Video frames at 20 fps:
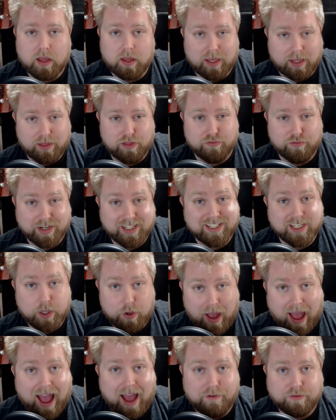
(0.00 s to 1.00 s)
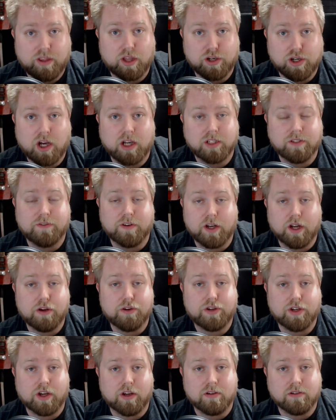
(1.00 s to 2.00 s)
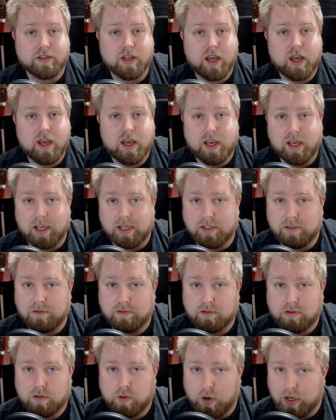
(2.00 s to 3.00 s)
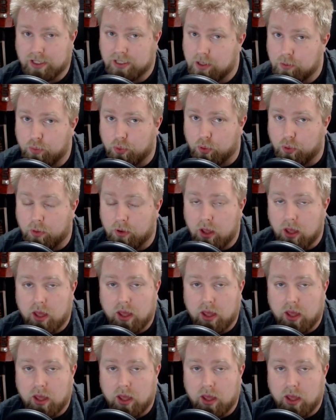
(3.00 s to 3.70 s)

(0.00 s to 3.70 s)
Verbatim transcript: The reason you have to charge for no shows is quite simple.